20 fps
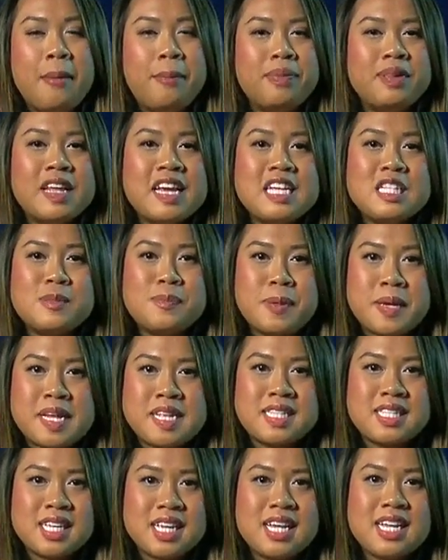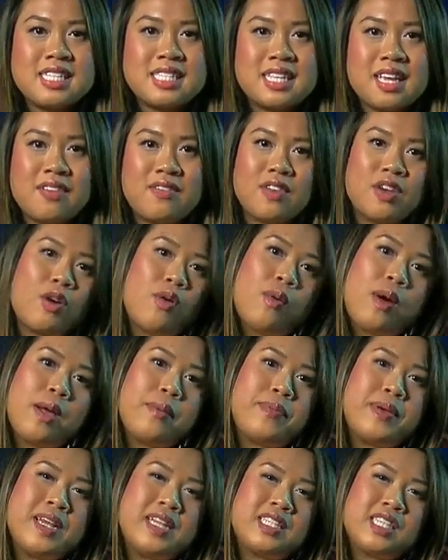Blaze Pizza is giving away
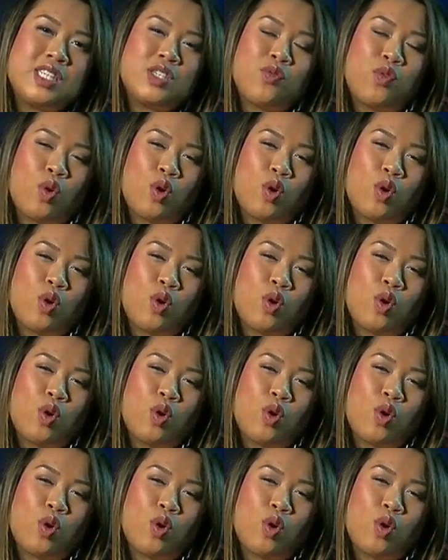pizzas